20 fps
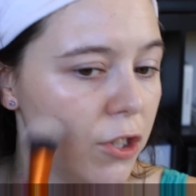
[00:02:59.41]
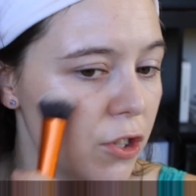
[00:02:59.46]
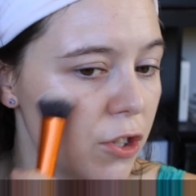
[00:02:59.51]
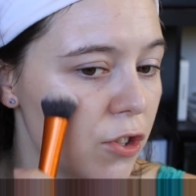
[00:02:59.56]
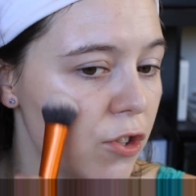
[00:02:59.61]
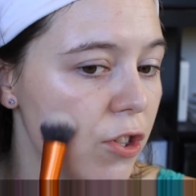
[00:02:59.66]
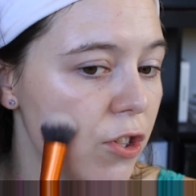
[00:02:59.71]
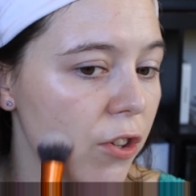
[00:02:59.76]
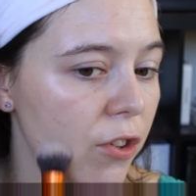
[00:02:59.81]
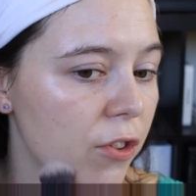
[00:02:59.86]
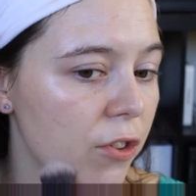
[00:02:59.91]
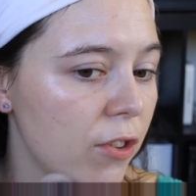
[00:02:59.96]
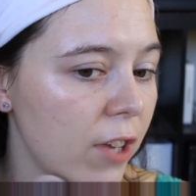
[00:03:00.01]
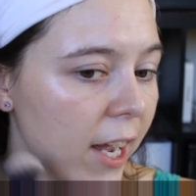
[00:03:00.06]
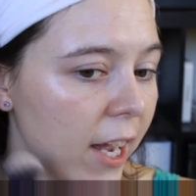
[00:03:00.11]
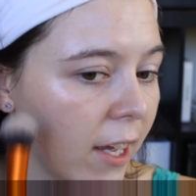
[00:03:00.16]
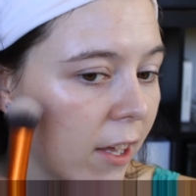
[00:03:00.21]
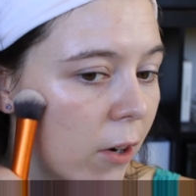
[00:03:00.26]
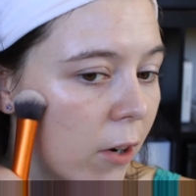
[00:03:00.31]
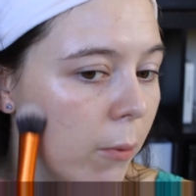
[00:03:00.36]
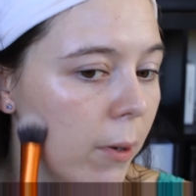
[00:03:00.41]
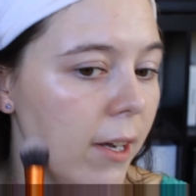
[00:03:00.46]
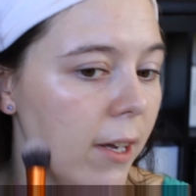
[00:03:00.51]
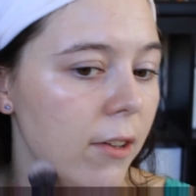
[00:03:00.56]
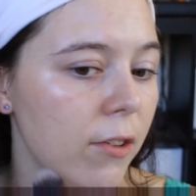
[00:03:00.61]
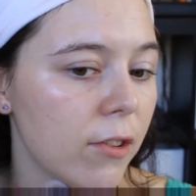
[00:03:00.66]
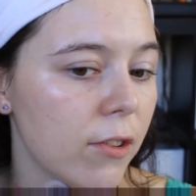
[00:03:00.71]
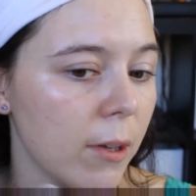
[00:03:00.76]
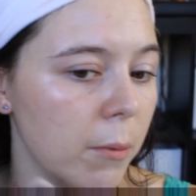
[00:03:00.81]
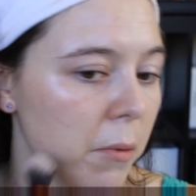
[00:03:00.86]
It's just taken
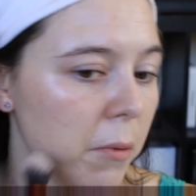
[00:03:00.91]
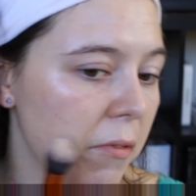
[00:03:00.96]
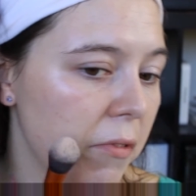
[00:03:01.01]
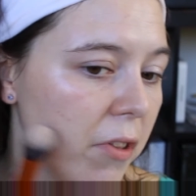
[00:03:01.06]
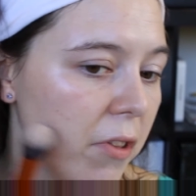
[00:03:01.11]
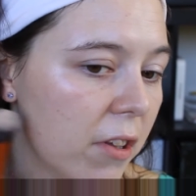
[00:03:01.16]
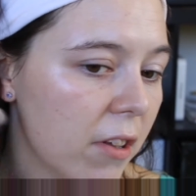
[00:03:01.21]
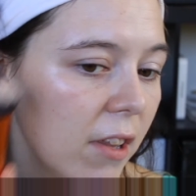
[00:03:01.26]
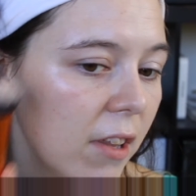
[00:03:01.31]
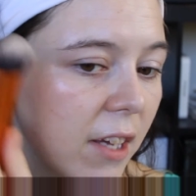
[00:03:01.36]
away some of the